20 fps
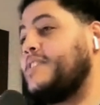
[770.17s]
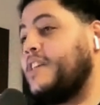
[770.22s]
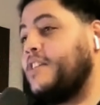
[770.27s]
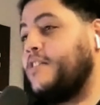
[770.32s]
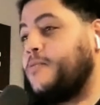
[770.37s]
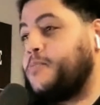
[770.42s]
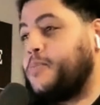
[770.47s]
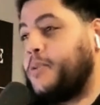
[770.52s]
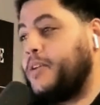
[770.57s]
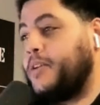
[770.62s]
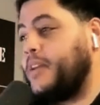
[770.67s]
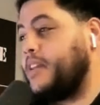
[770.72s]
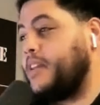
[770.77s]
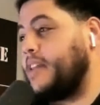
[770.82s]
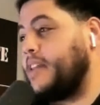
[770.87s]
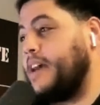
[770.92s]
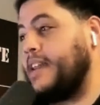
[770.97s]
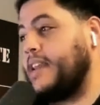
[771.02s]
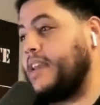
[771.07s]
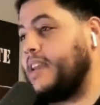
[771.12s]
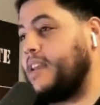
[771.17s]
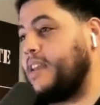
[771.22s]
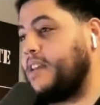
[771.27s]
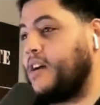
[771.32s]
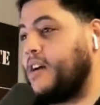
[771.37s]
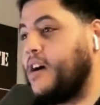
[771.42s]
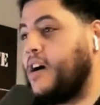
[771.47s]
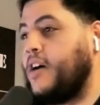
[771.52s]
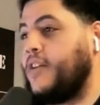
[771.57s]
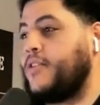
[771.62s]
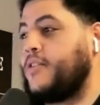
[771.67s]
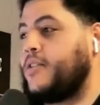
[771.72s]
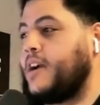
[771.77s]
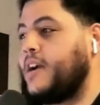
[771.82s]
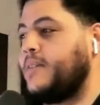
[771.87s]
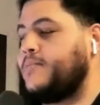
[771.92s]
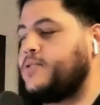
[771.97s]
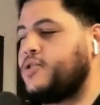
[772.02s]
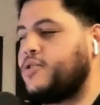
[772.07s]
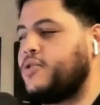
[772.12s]
instead of putting that in
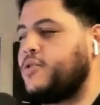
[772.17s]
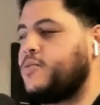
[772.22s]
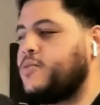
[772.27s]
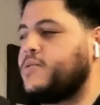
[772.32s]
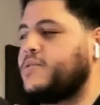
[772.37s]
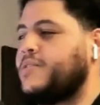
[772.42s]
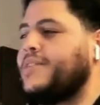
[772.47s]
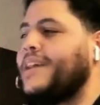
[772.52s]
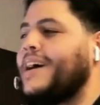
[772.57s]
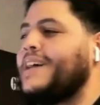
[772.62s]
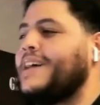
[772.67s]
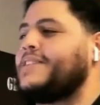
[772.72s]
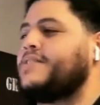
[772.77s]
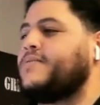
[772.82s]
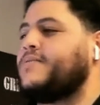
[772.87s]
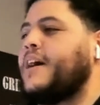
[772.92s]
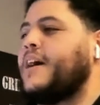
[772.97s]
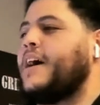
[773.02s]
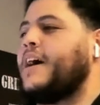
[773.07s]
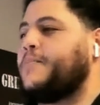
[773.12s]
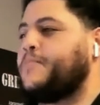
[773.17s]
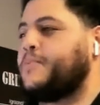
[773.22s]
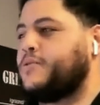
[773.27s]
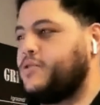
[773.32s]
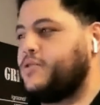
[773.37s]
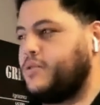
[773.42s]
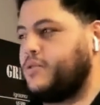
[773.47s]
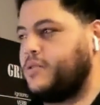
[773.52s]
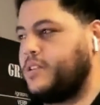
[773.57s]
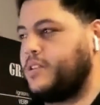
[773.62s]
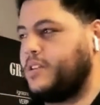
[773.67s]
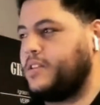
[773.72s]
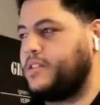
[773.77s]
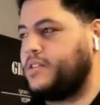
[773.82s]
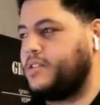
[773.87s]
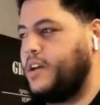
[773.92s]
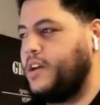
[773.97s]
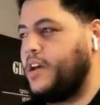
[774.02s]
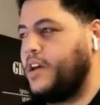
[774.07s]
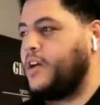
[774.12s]
I'm sure there was lots of
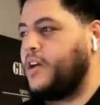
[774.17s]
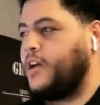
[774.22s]
opportunities